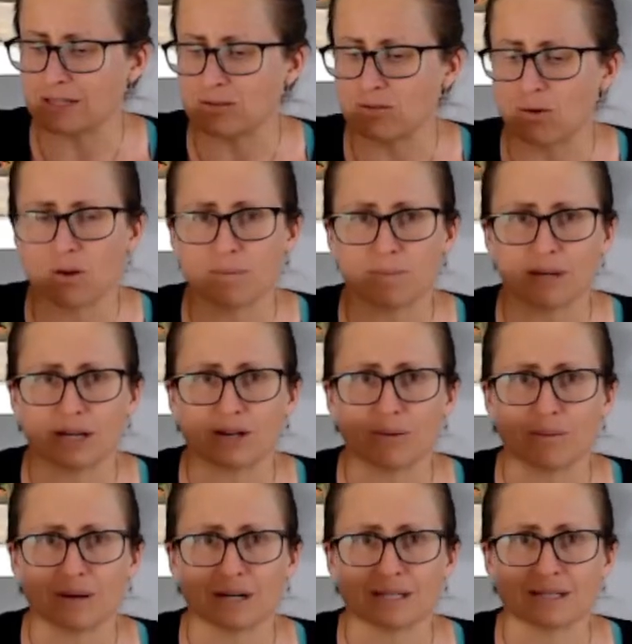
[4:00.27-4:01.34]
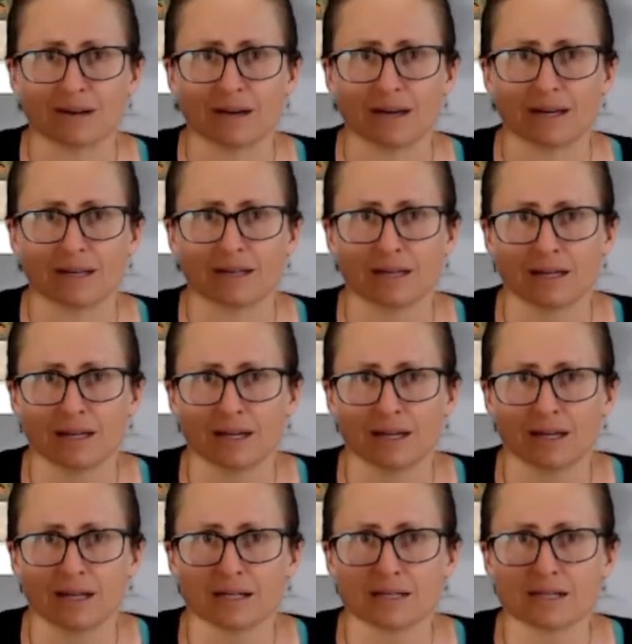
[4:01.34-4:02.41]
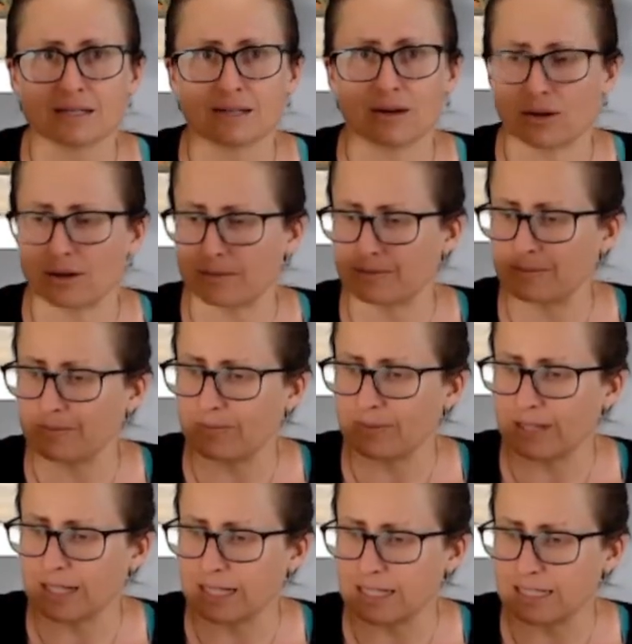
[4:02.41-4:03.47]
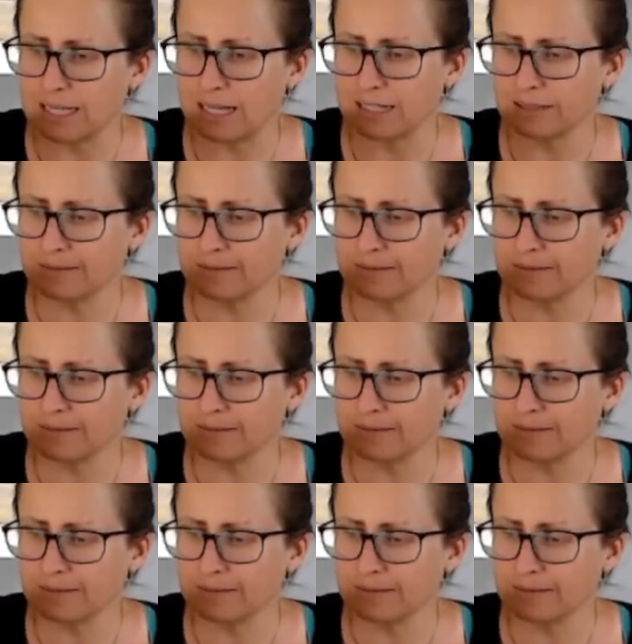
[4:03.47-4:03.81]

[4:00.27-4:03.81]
not been on my side. So, nearly done.